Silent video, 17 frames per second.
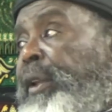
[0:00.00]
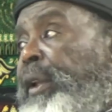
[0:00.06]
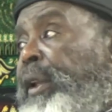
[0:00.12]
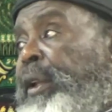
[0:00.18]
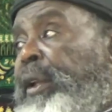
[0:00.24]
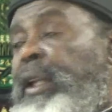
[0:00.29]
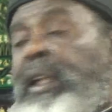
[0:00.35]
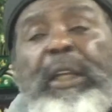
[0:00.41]

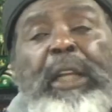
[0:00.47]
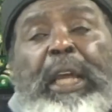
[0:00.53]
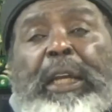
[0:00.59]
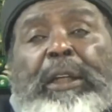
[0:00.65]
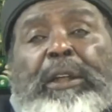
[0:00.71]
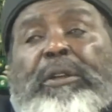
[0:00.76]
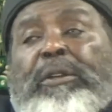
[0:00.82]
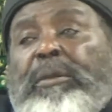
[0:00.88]
Ain't nothing
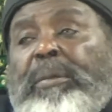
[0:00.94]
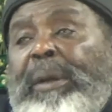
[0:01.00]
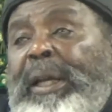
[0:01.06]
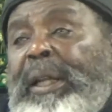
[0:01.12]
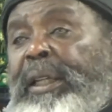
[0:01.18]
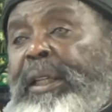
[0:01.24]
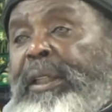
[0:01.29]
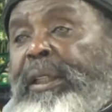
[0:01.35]
I can do
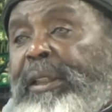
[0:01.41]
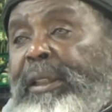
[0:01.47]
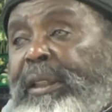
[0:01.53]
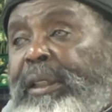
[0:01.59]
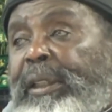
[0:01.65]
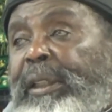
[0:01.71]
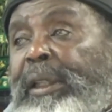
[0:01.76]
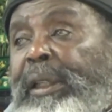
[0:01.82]
about
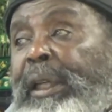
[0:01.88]
it.